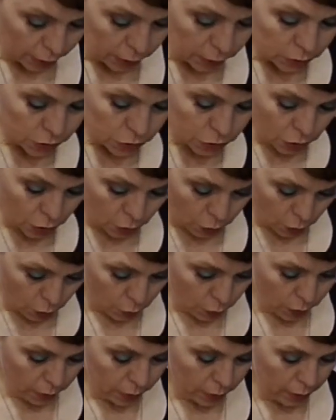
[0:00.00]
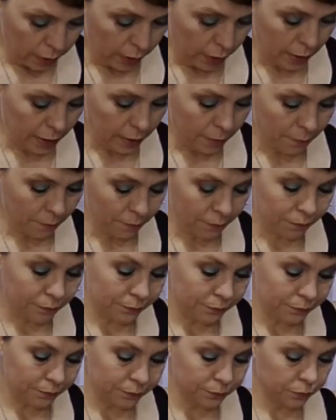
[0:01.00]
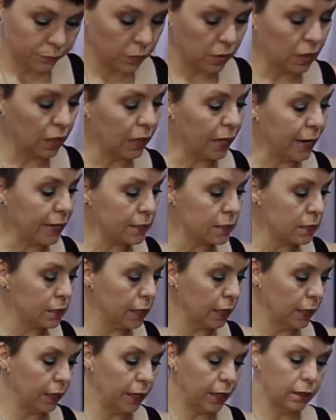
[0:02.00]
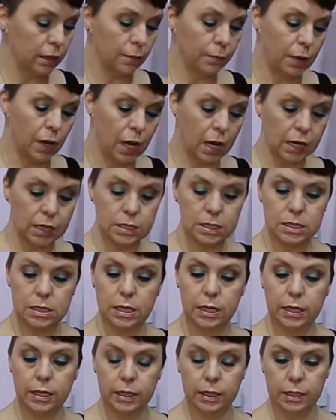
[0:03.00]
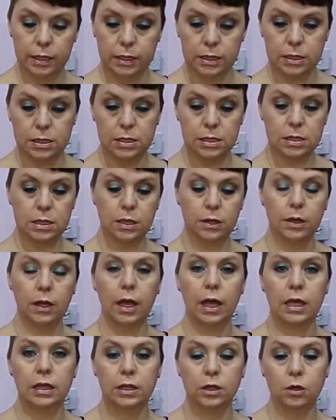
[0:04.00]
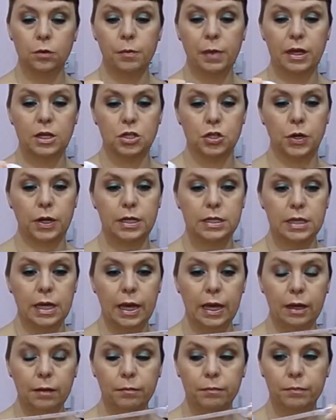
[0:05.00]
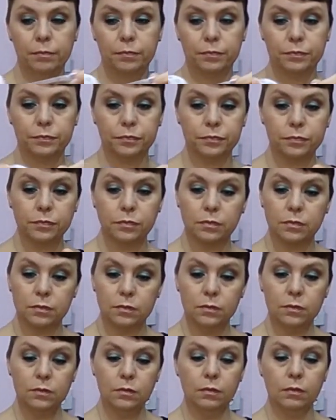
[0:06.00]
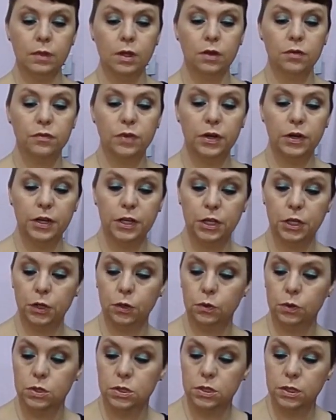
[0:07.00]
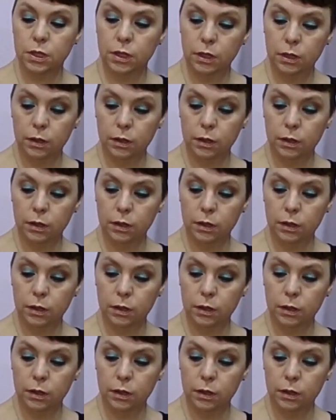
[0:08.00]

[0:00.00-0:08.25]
So the last thing in the box is a little measuring tape. Very cute.